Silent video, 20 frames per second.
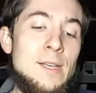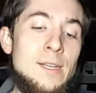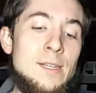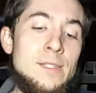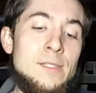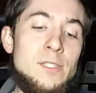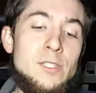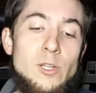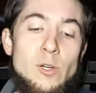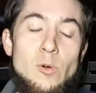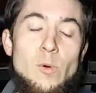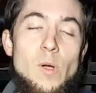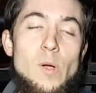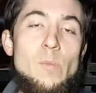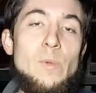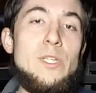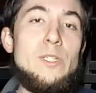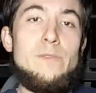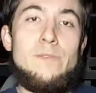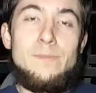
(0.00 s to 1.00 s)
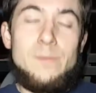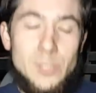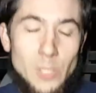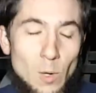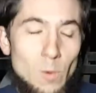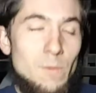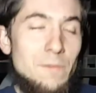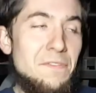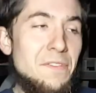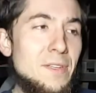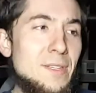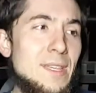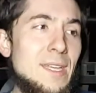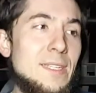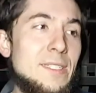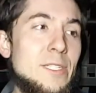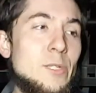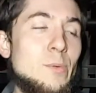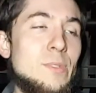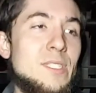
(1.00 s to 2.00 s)
So when you don't feel
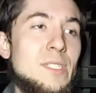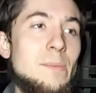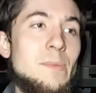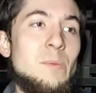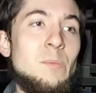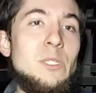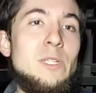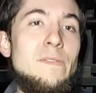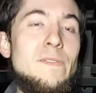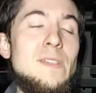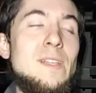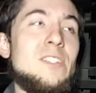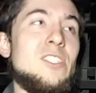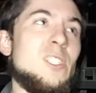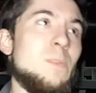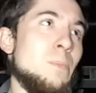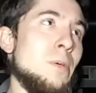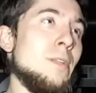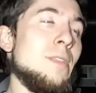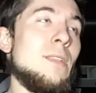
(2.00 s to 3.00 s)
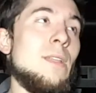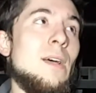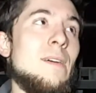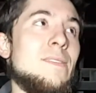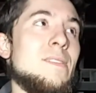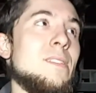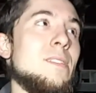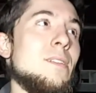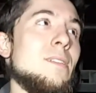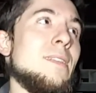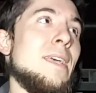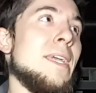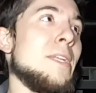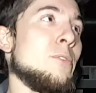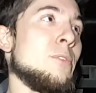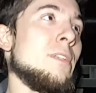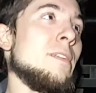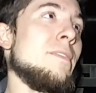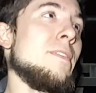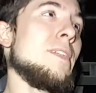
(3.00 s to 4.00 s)
like doing something, when you feel like just putting it off until later,
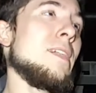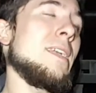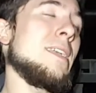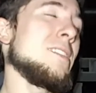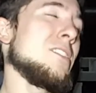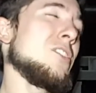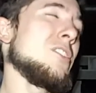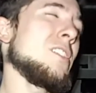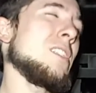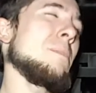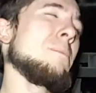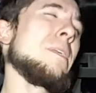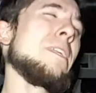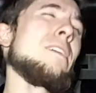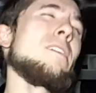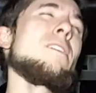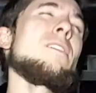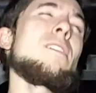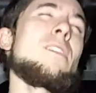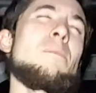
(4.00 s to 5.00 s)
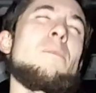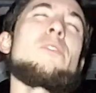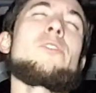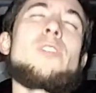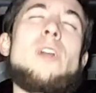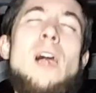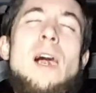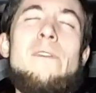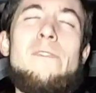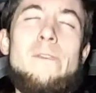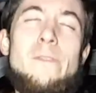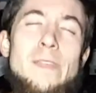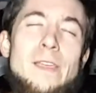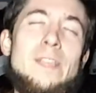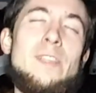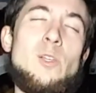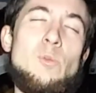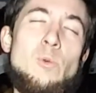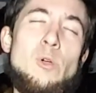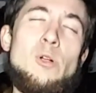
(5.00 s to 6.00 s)
and you feel like it's just going to be the most awful thing
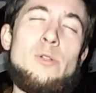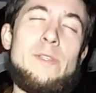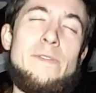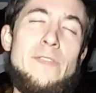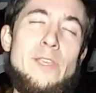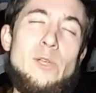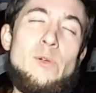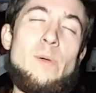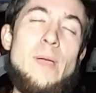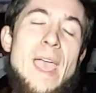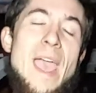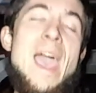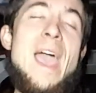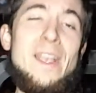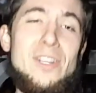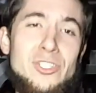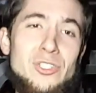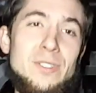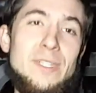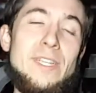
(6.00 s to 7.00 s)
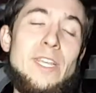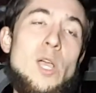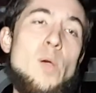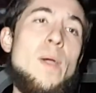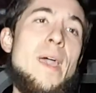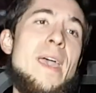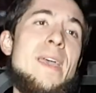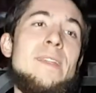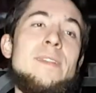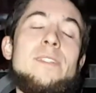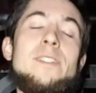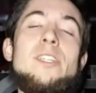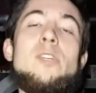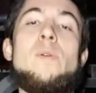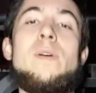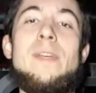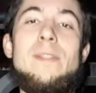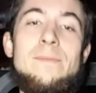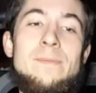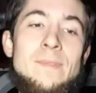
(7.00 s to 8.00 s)
in the world if you actually go ahead and
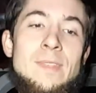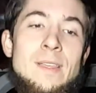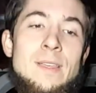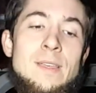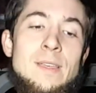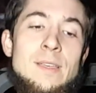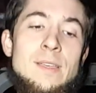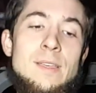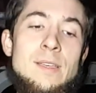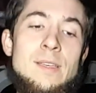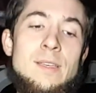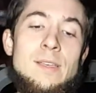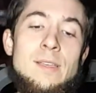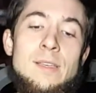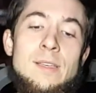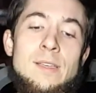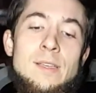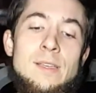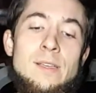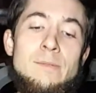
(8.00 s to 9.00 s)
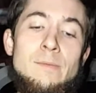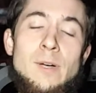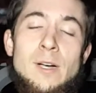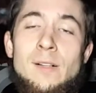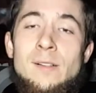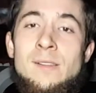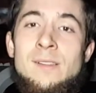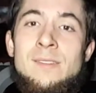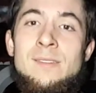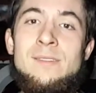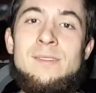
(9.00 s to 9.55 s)
do it, well,